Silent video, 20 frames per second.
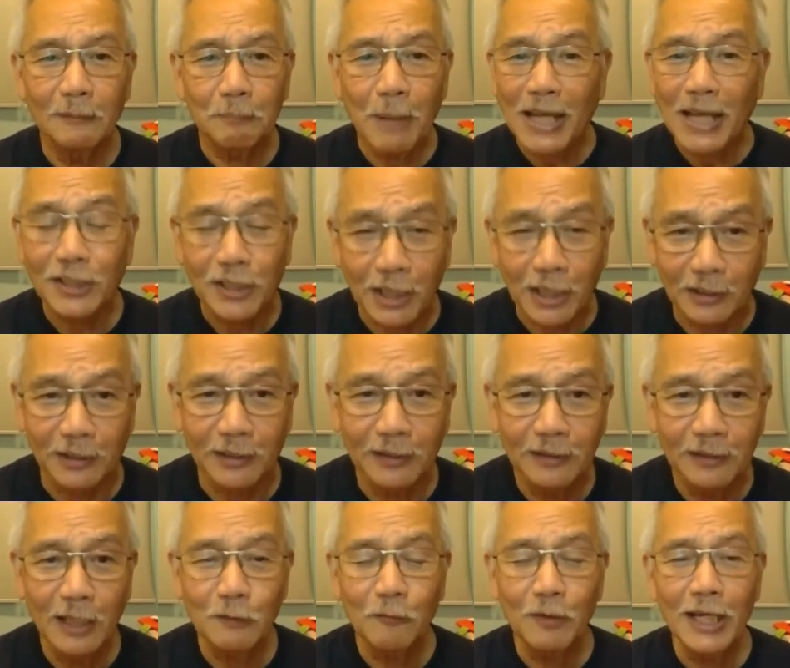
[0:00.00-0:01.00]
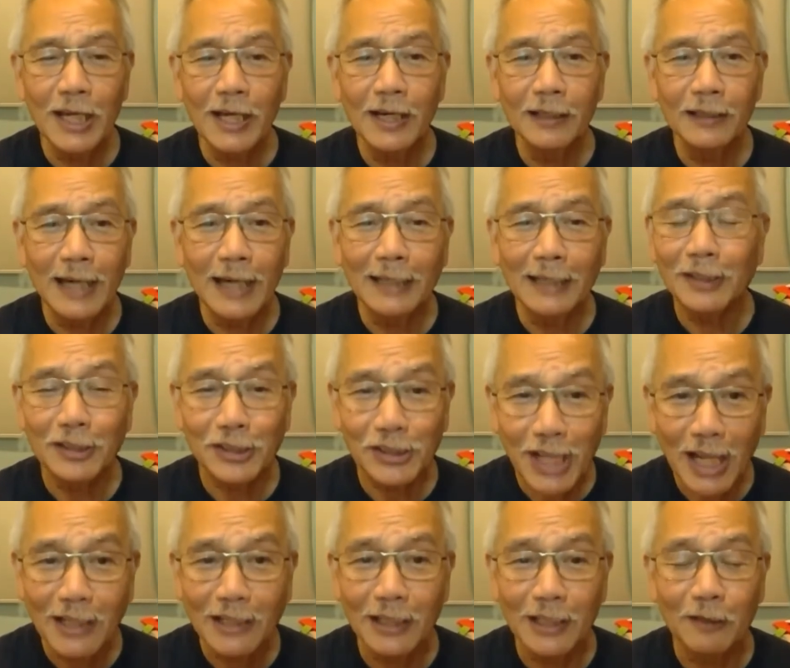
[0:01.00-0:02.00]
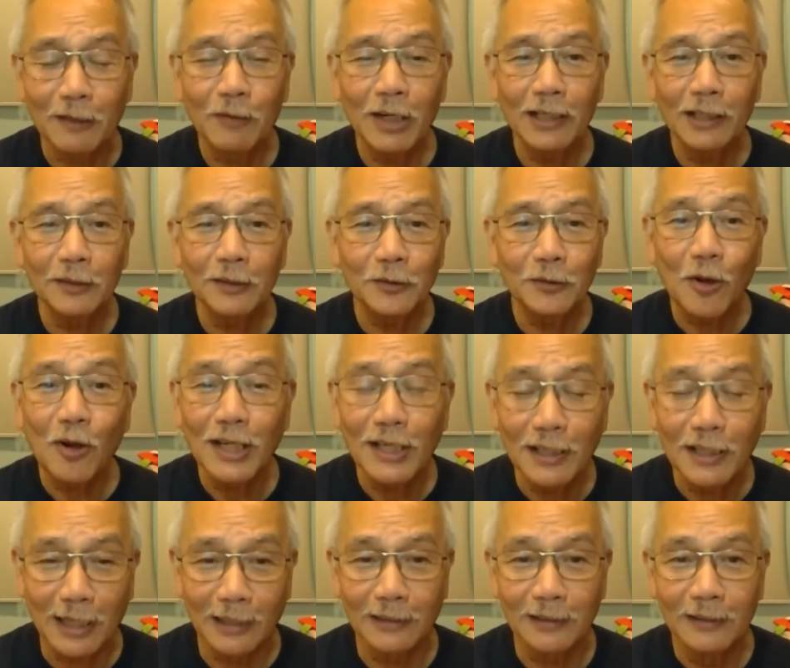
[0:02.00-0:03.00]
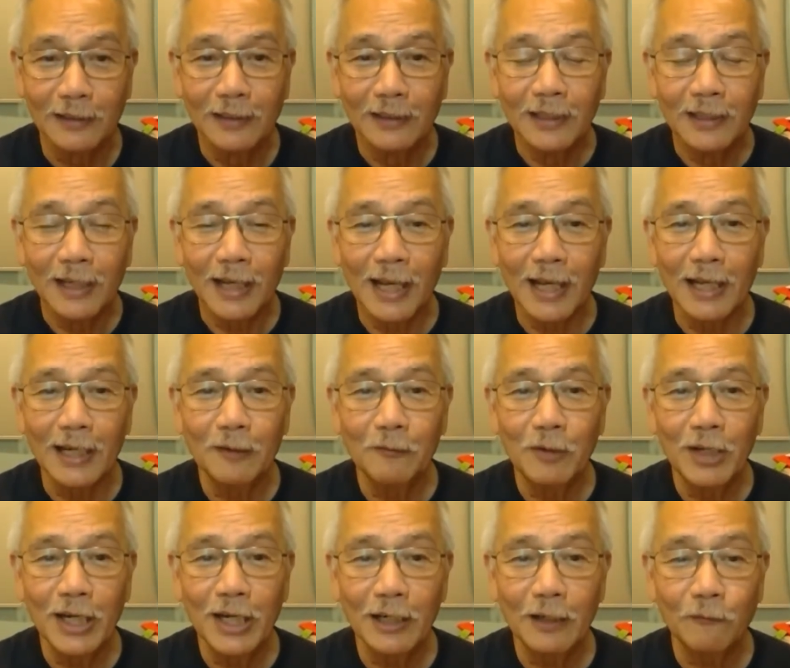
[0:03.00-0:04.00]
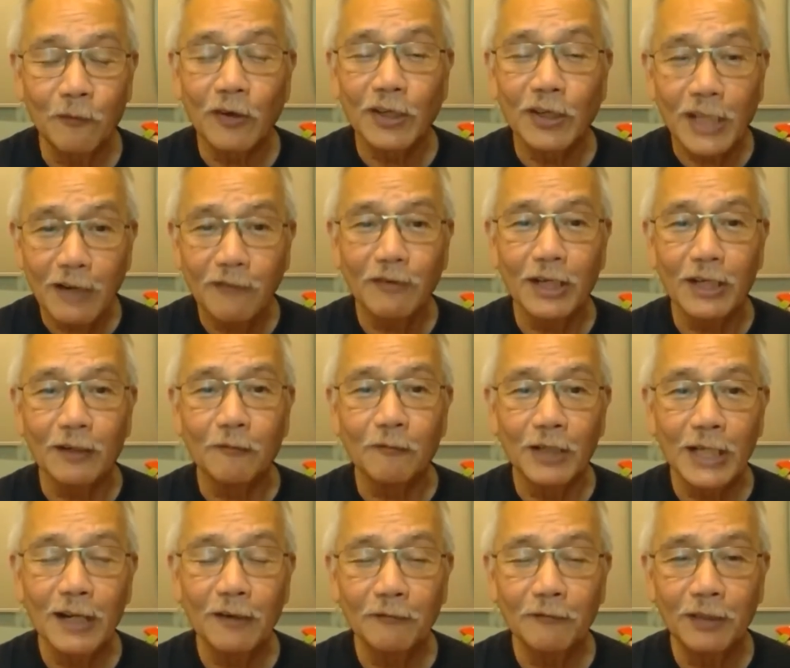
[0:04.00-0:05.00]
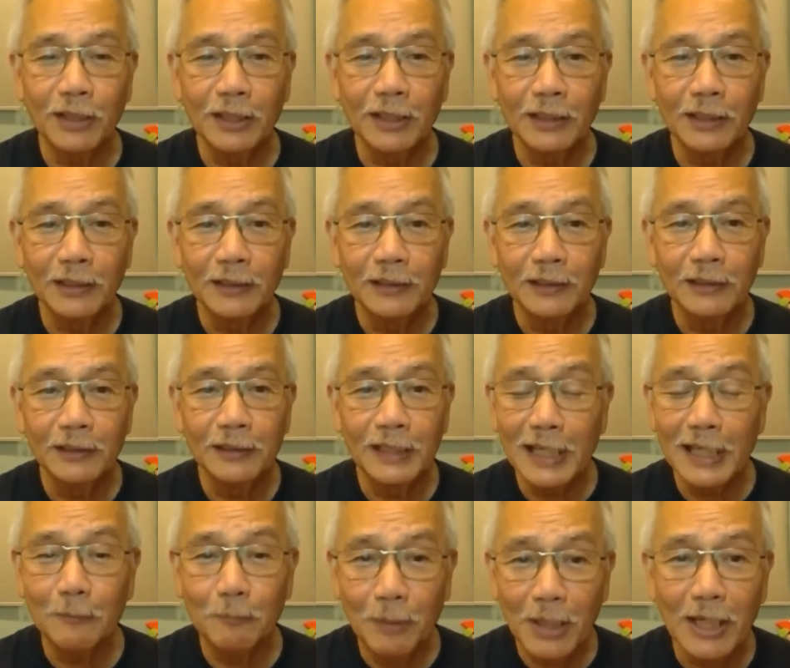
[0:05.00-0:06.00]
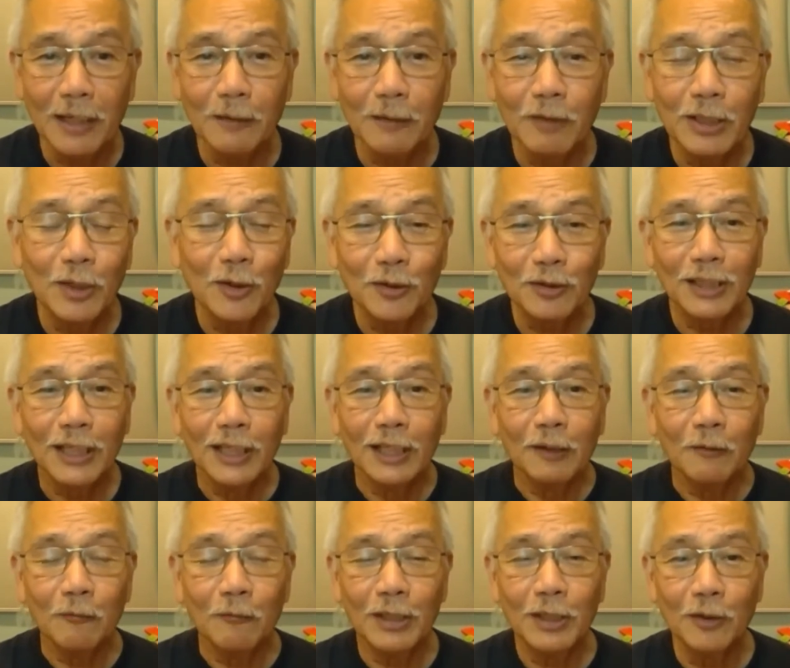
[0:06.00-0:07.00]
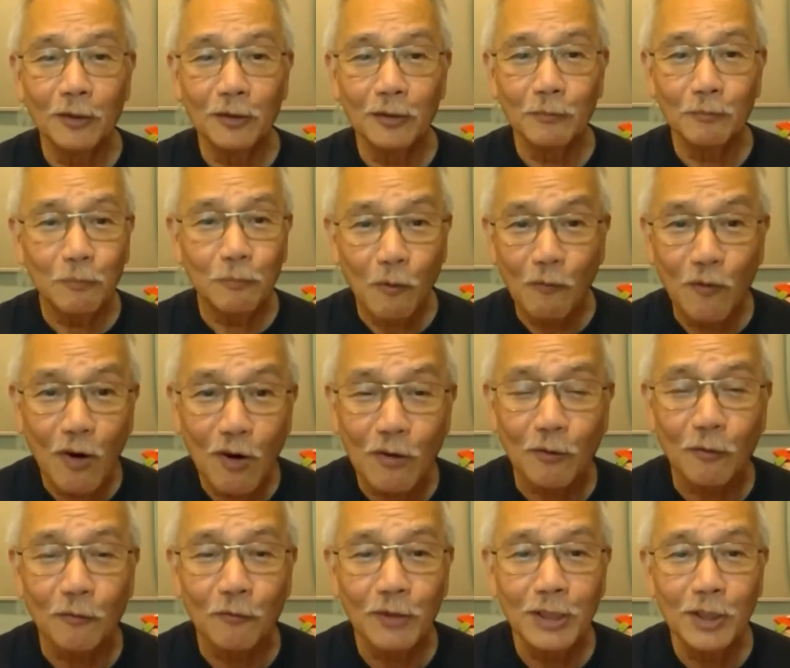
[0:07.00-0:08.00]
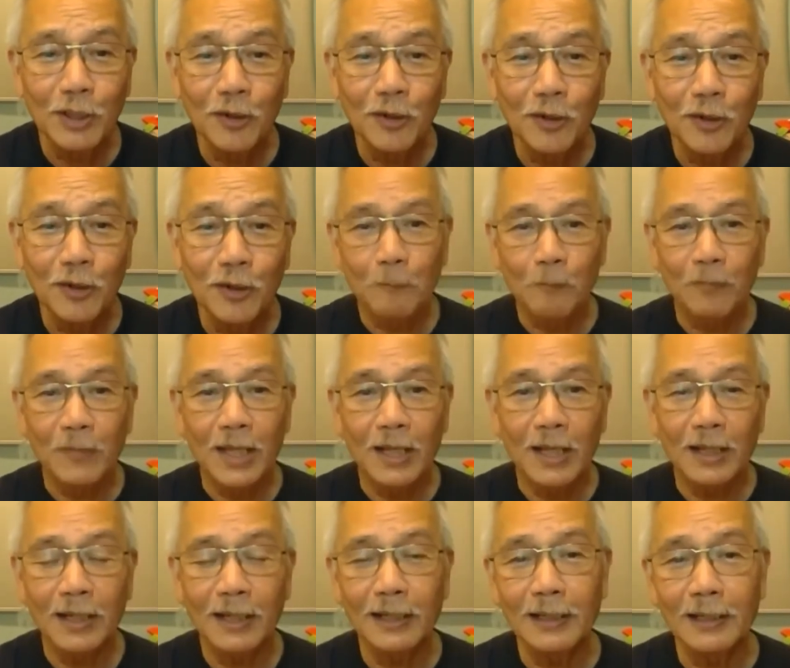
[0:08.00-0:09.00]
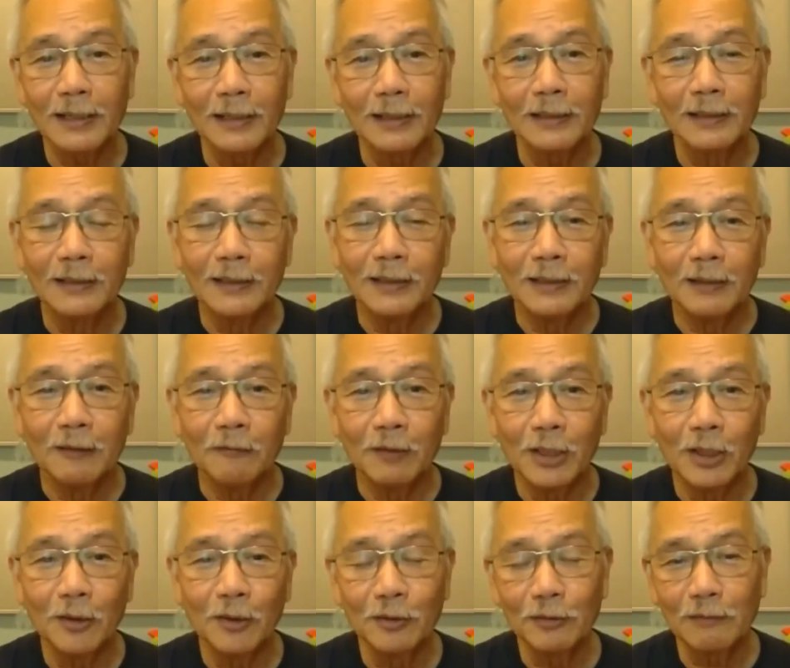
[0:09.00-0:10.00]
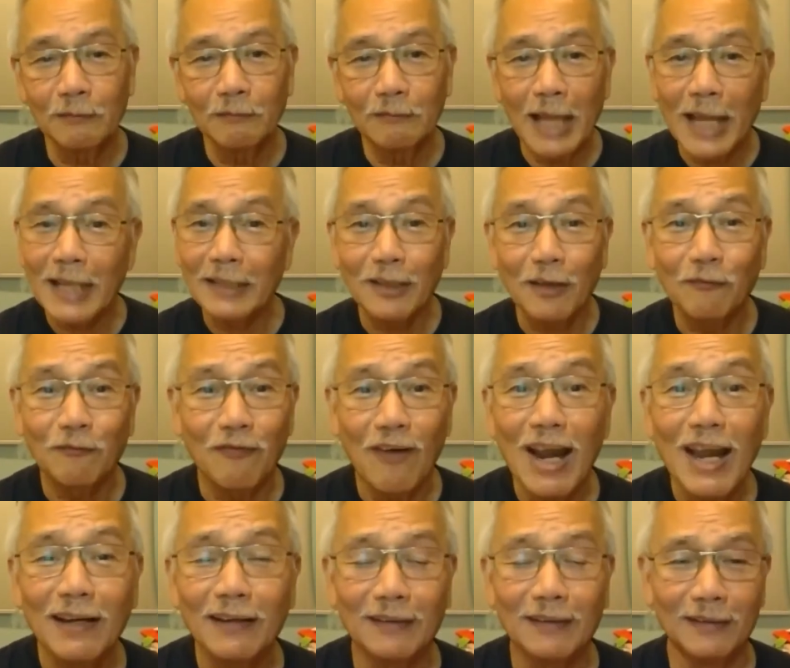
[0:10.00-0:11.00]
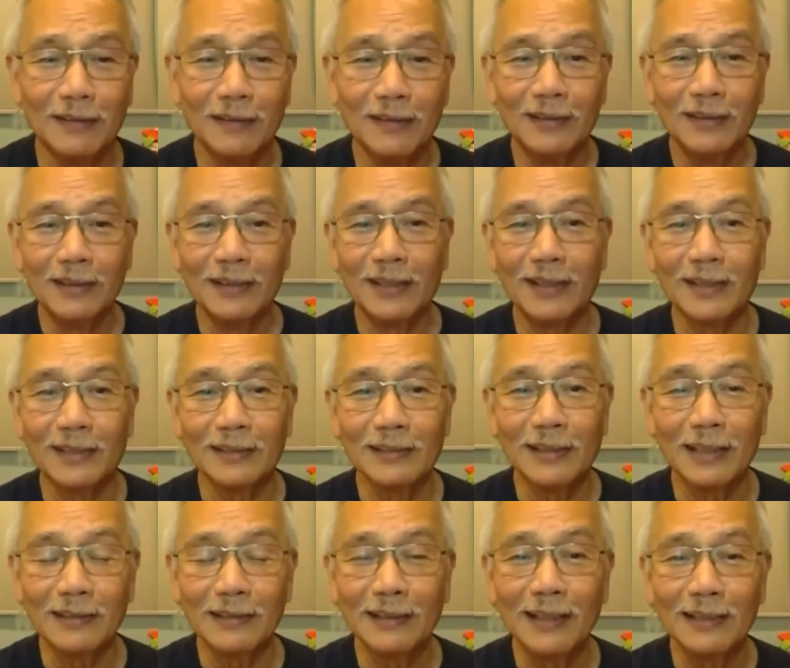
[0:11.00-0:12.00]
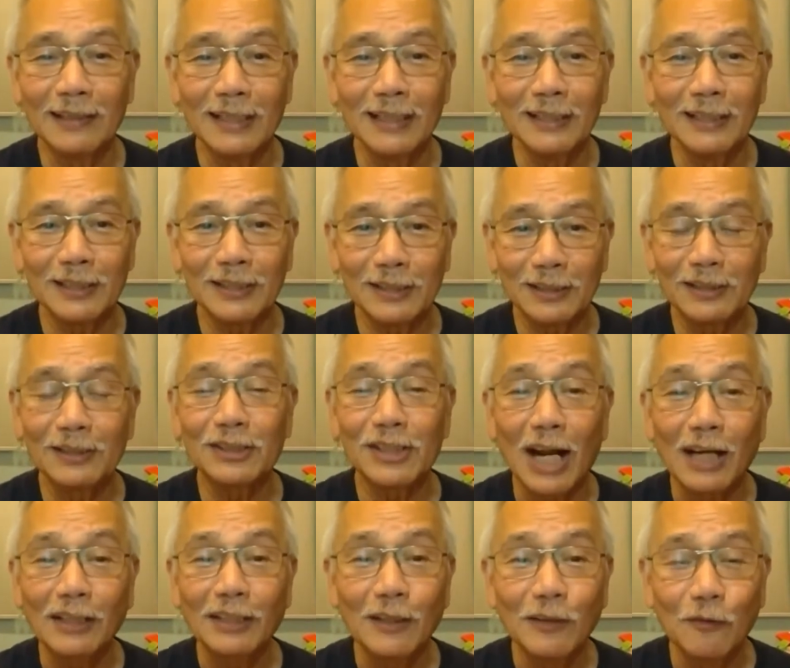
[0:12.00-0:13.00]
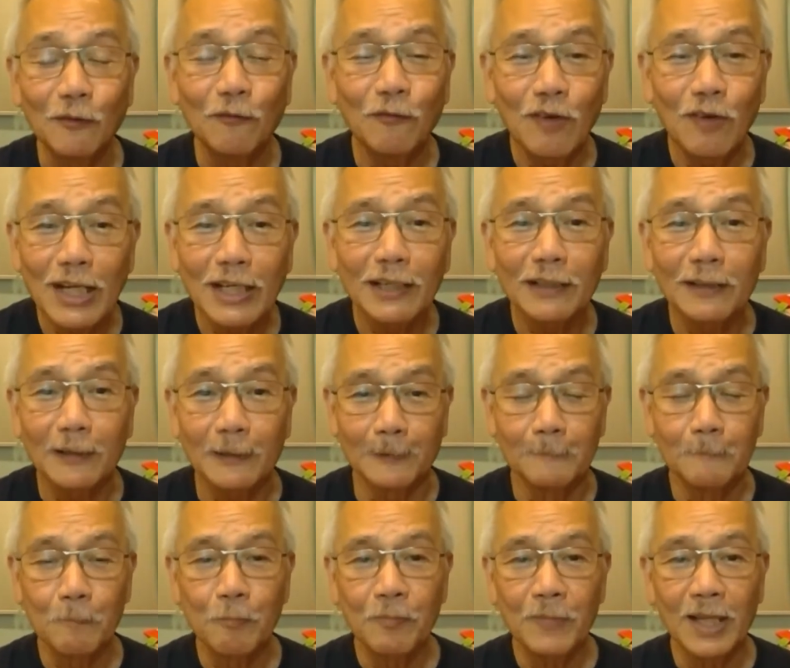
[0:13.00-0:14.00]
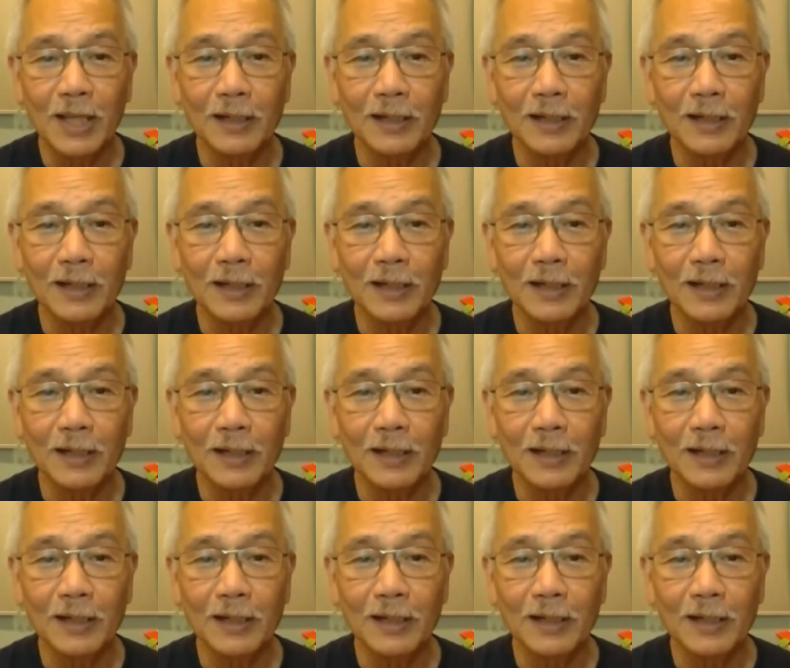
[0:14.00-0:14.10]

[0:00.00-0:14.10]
patient, that we are understanding, we are tolerant, and we are forgiving whenever need be. We don't, we don't provoke, we don't, uh, we don't light the fire uh, that, that is starting to flicker.